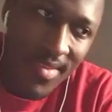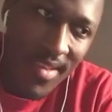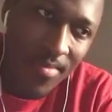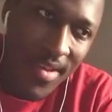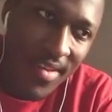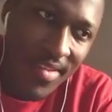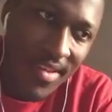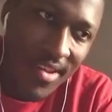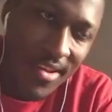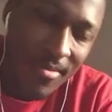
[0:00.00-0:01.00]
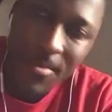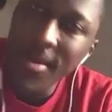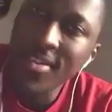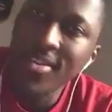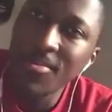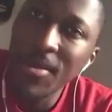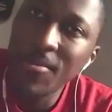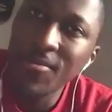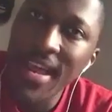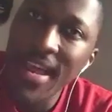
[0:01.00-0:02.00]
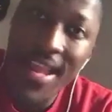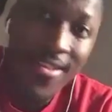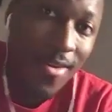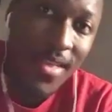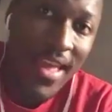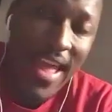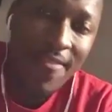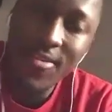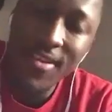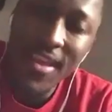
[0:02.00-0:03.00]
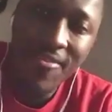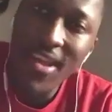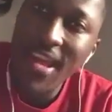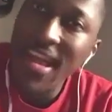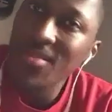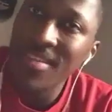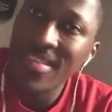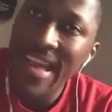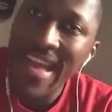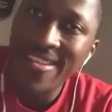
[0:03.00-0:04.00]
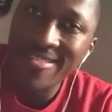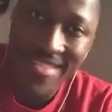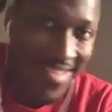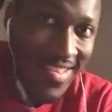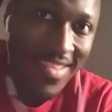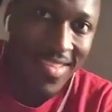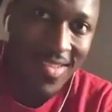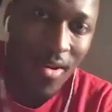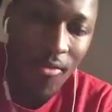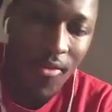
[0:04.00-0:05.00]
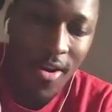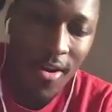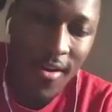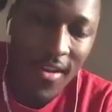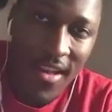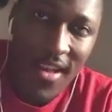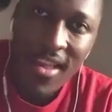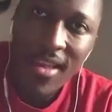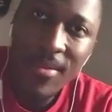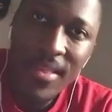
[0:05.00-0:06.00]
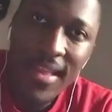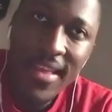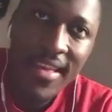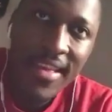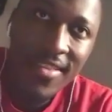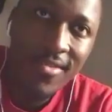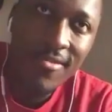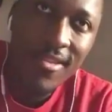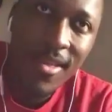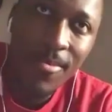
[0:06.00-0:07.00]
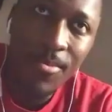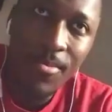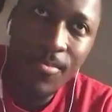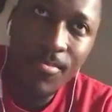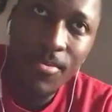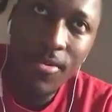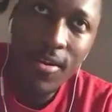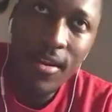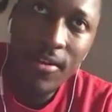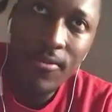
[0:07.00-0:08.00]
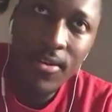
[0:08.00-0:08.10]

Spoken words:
Because a bunch of people that I normally have on there, even the cosplays I had on this season so far, they be like, is it really point of